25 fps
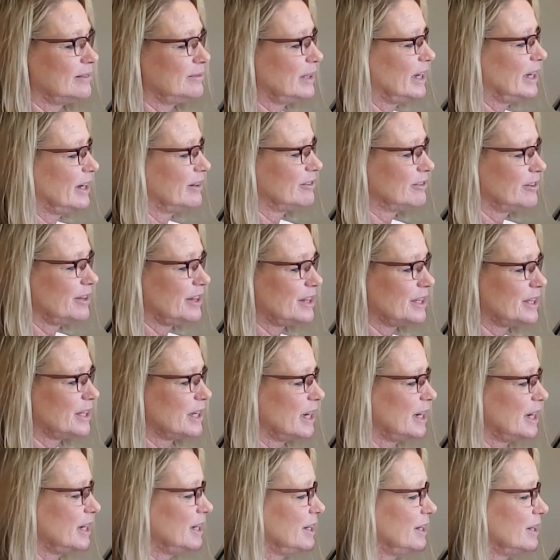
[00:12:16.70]

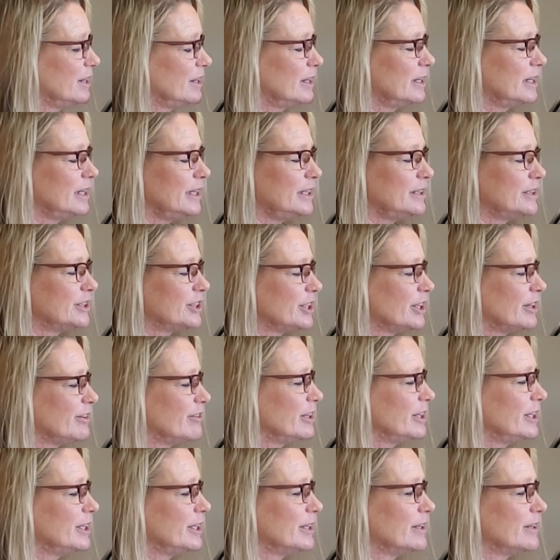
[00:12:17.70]
everything I hear each and
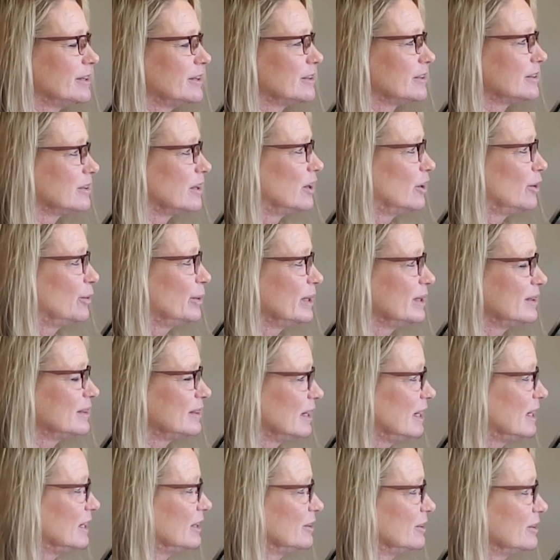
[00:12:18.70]
every year, there's always
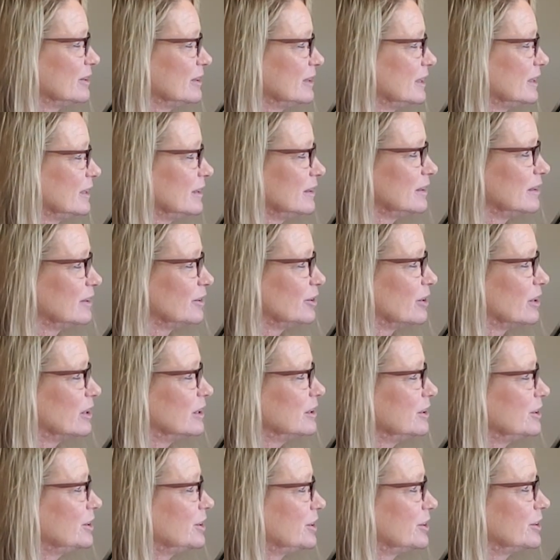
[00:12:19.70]
a housing
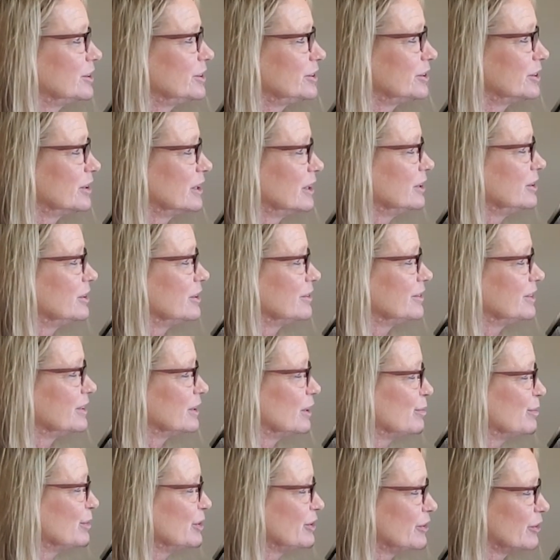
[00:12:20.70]
crunch or shortage of
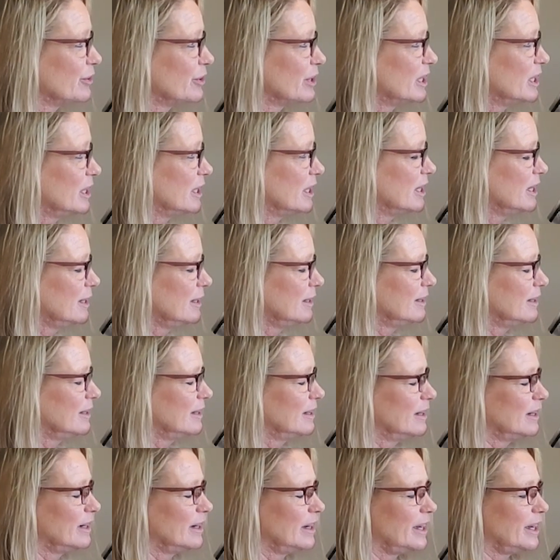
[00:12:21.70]
some sort.
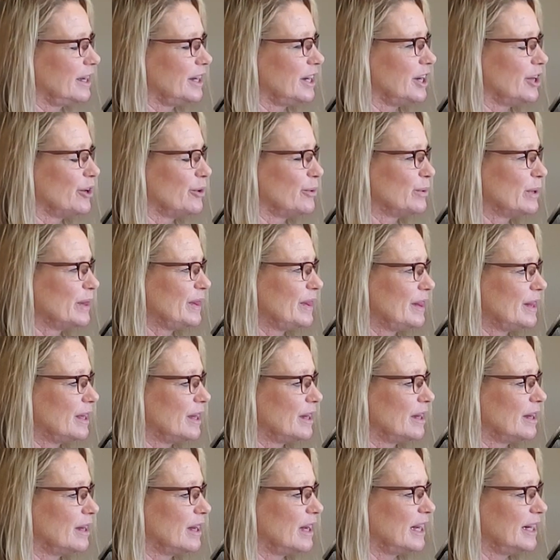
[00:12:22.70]
You know, when
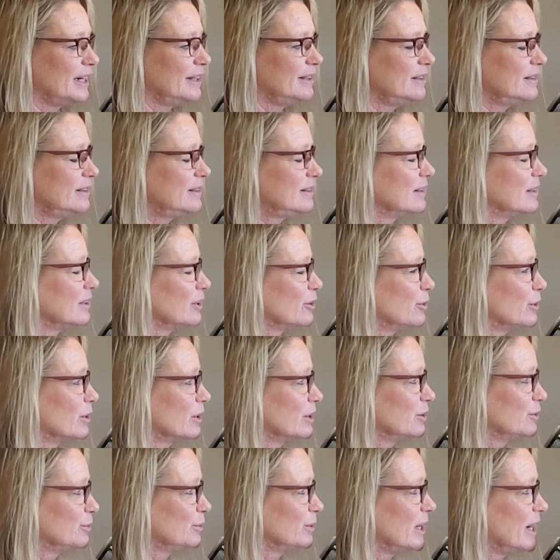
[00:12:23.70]
the Heights and the
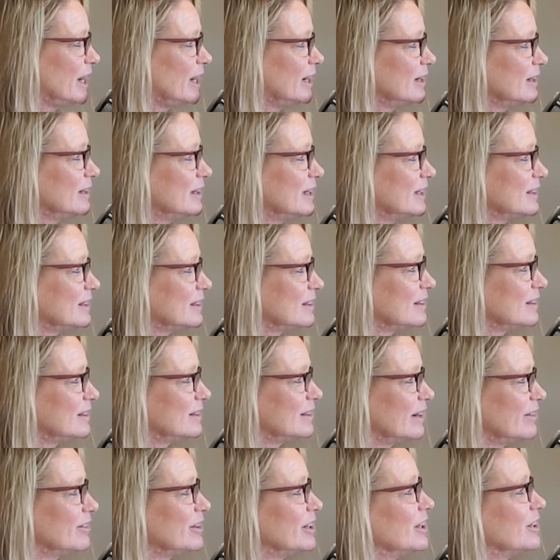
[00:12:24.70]
quarters were added, that's
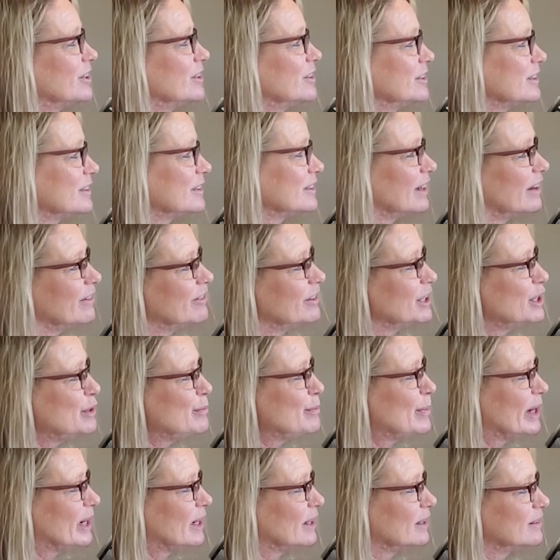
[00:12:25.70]
770
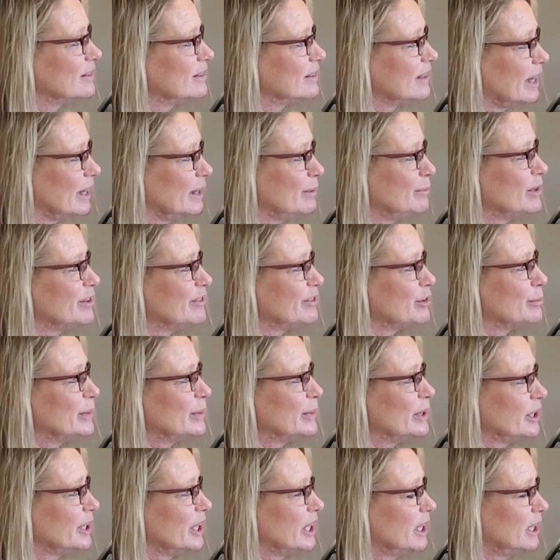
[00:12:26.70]
beds came to
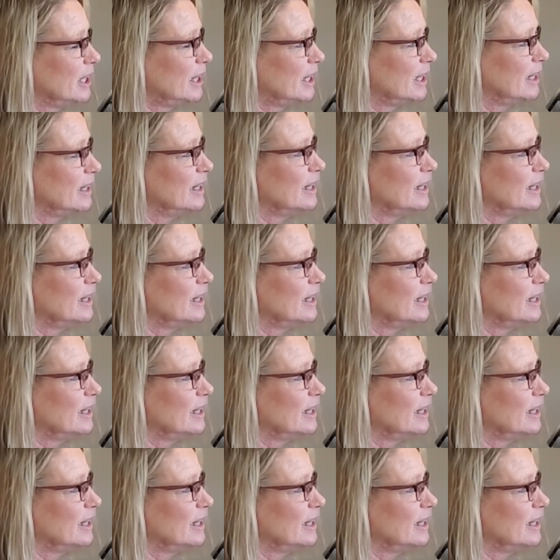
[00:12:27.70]
Vermillion,